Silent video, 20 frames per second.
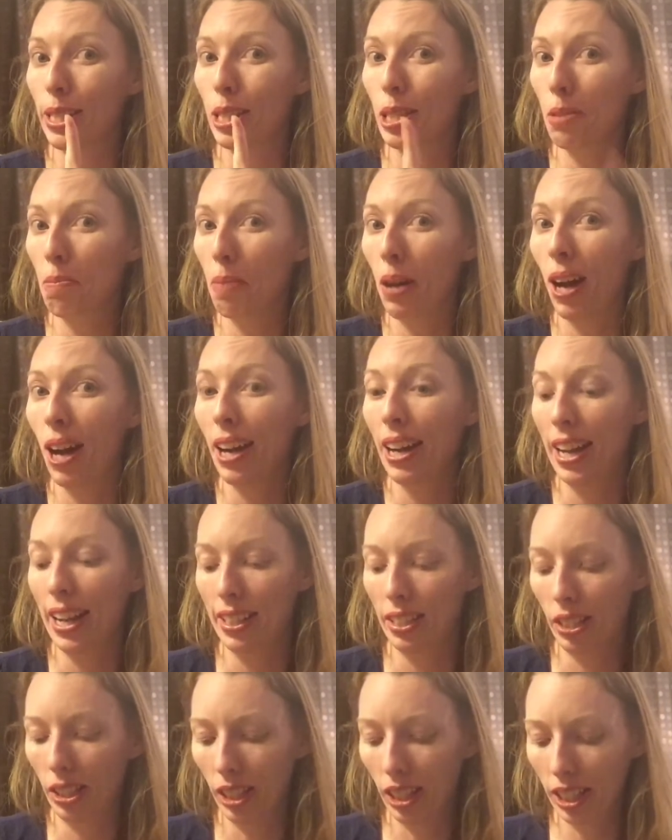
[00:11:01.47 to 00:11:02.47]
spot
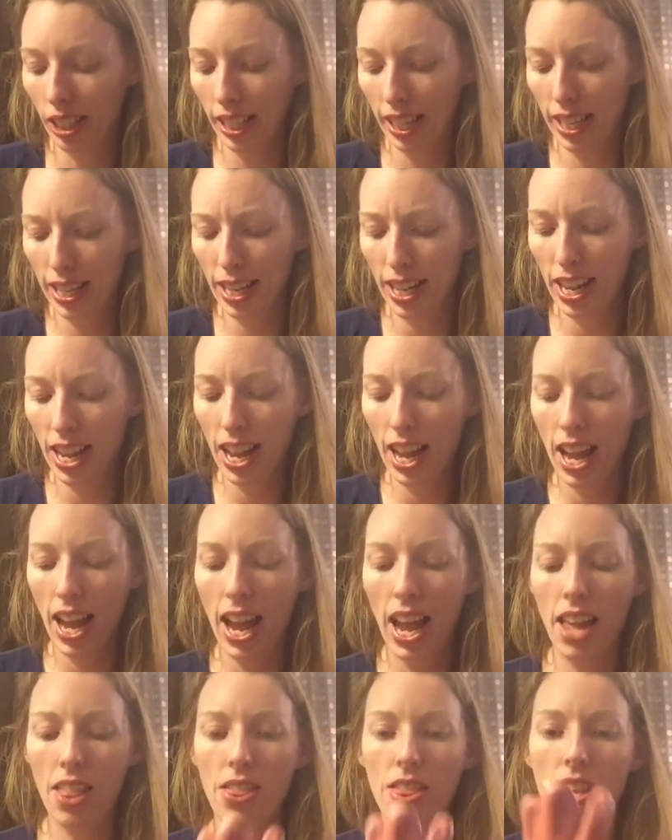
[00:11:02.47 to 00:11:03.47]
at Target
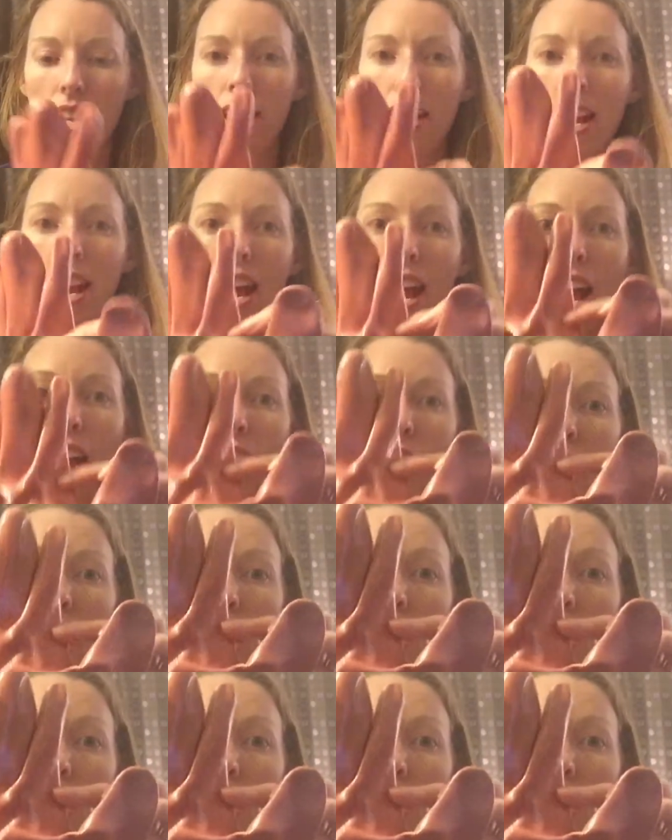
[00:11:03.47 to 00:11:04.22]
and they had